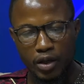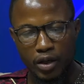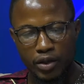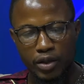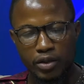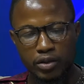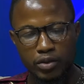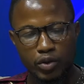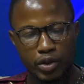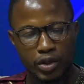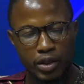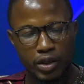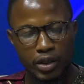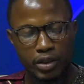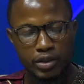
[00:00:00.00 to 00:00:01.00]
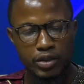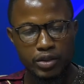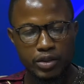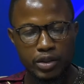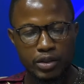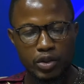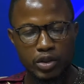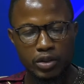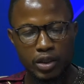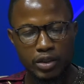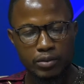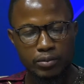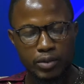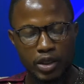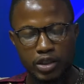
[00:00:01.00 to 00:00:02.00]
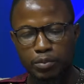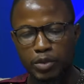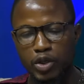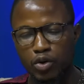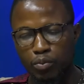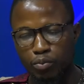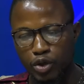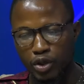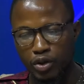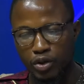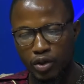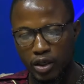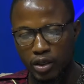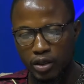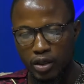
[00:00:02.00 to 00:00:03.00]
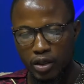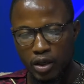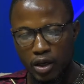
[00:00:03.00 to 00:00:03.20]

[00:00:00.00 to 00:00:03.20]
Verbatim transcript: I think, to a greater extent, seek ex expert opinion and,